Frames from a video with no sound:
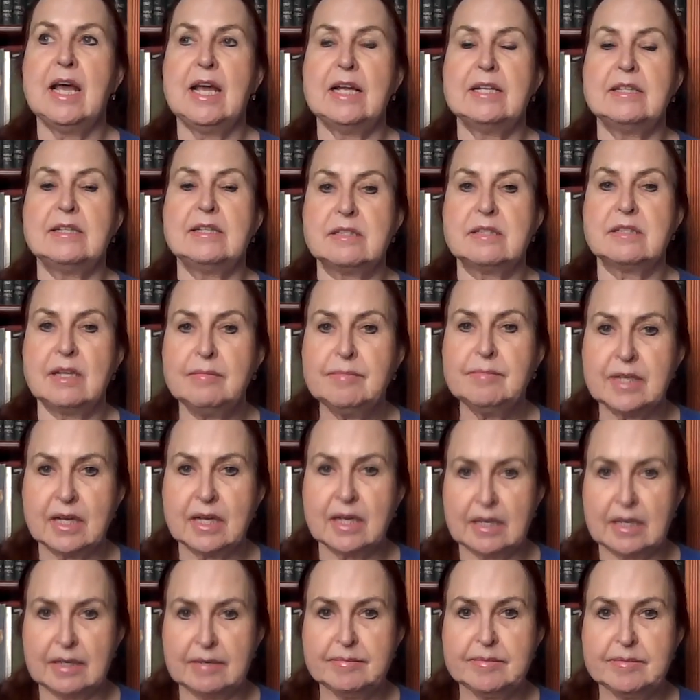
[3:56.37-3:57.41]
And
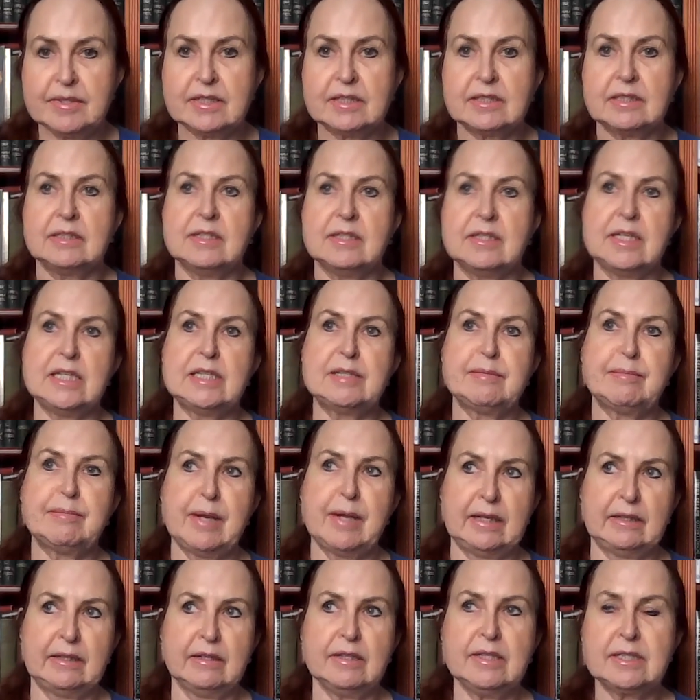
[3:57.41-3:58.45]
sometimes these
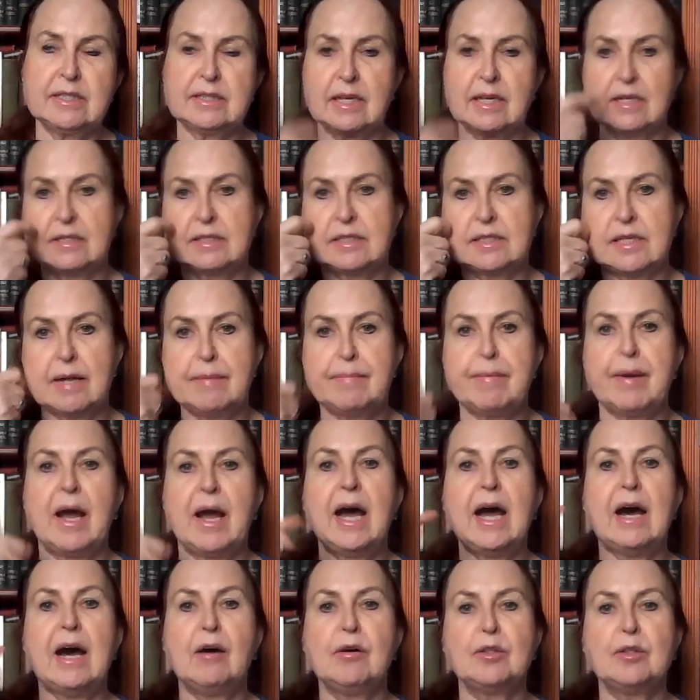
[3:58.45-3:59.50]
planets can step
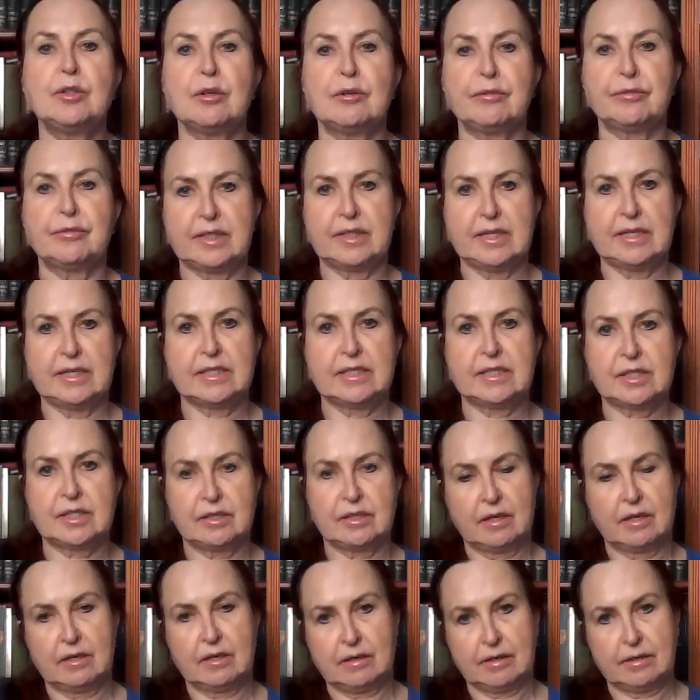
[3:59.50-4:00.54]
out of these
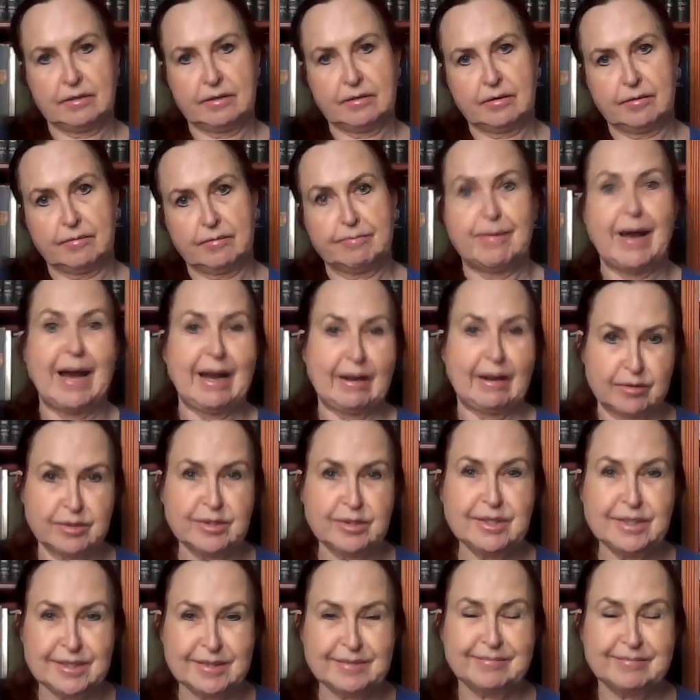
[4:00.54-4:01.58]

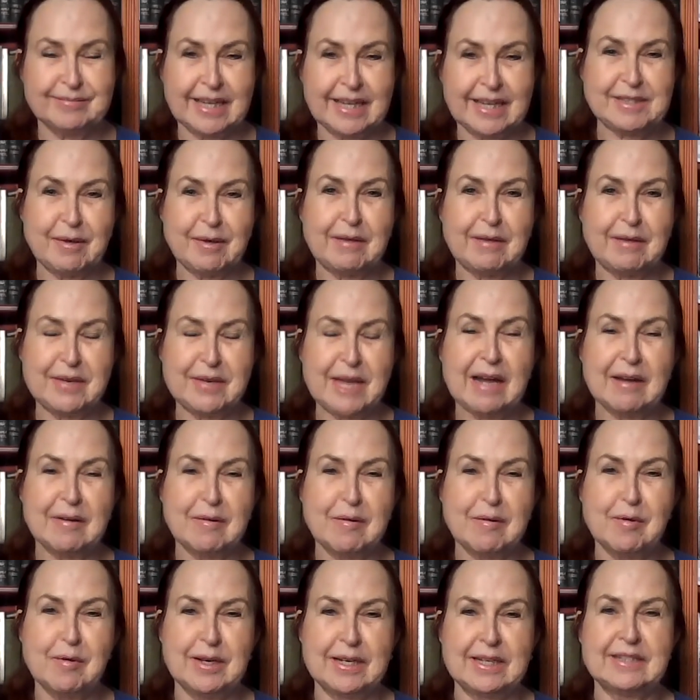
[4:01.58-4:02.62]
bounds. That's why we are
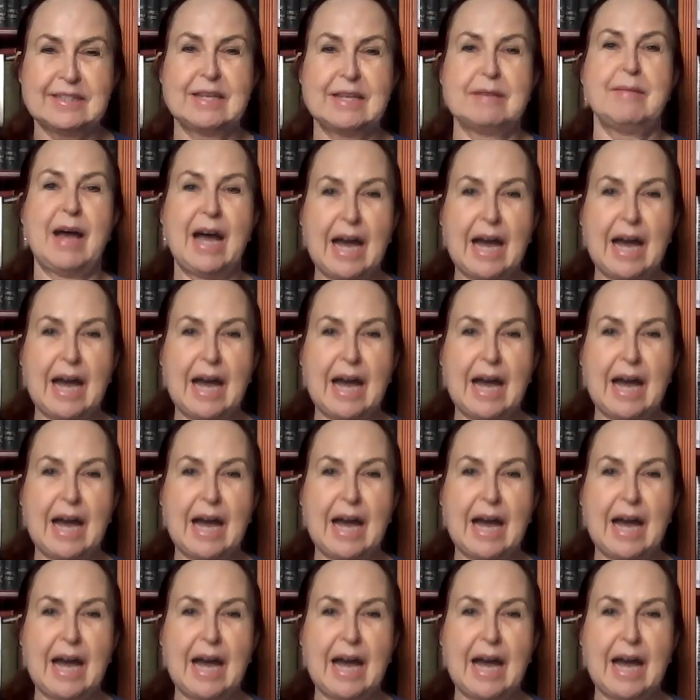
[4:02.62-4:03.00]
calling them